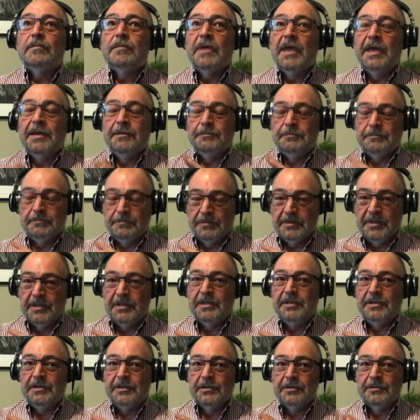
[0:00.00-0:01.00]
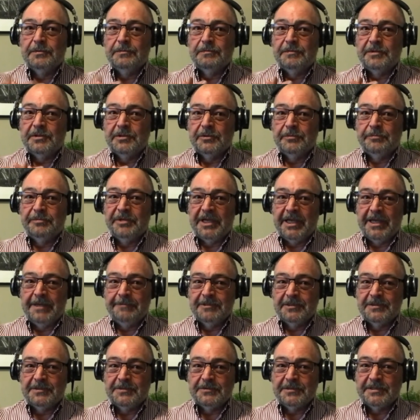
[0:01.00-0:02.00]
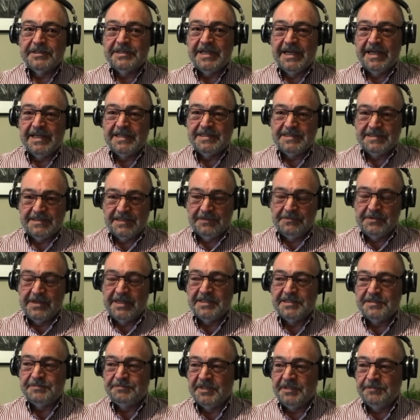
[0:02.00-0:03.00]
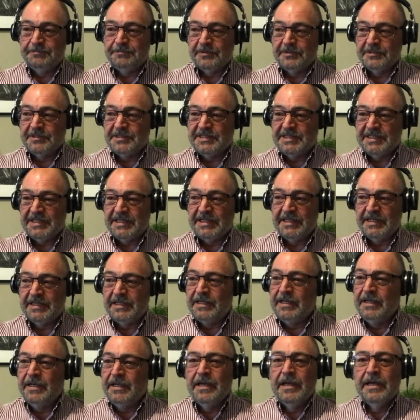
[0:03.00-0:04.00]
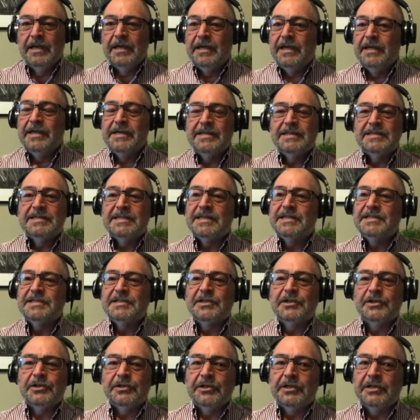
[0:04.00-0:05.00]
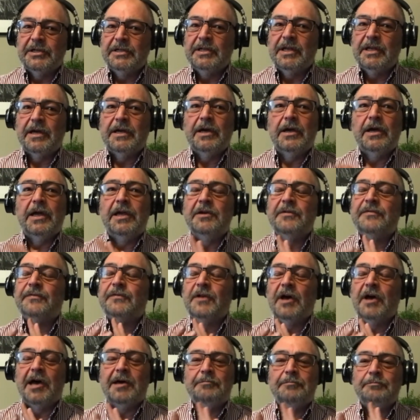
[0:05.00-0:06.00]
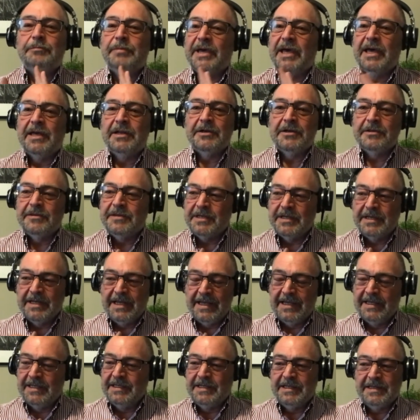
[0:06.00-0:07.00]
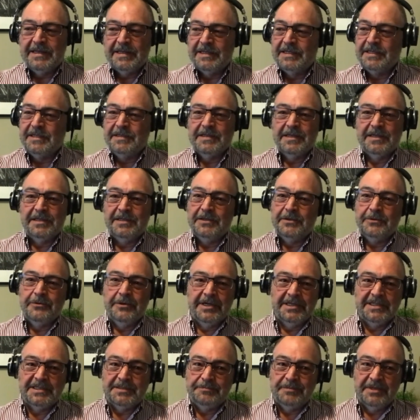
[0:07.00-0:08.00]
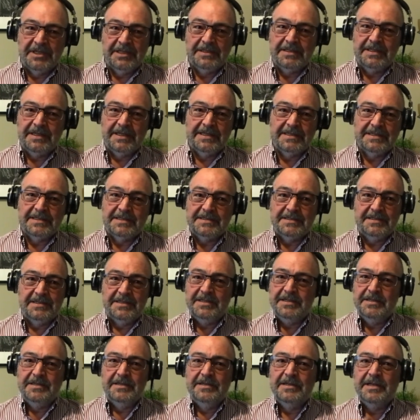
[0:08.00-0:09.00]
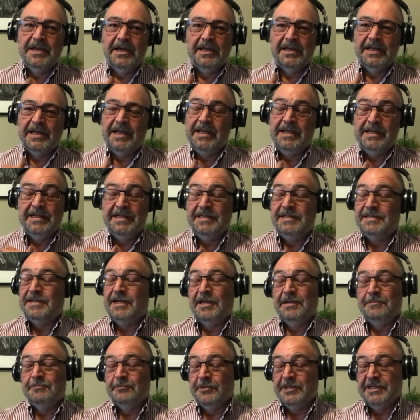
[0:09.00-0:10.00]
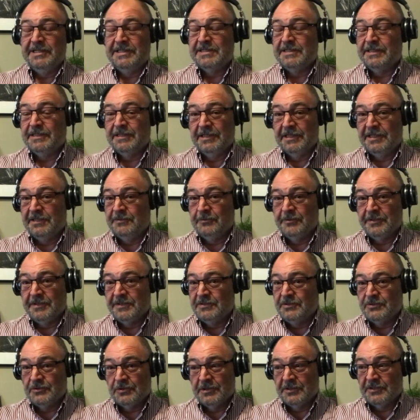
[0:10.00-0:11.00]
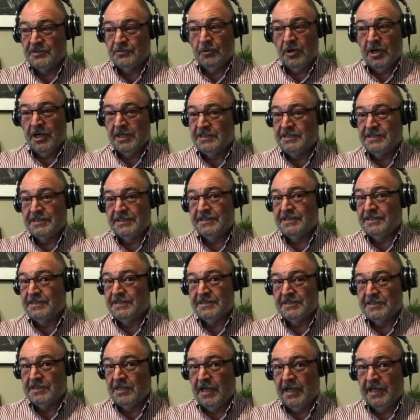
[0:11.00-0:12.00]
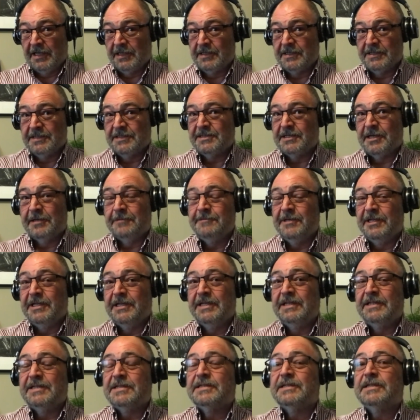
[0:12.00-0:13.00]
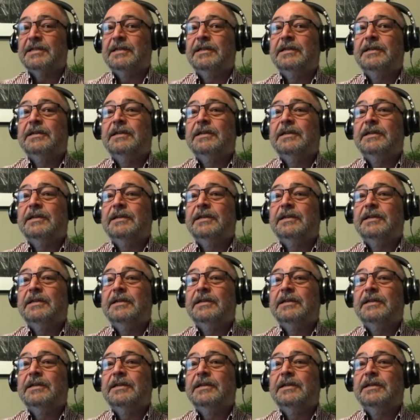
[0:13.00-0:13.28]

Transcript: And you'll you'll be able to attest, and as people see it, it's as good if not better than anything the U.S. Mint has done anytime recently with George Washington's likeness. I mean, it's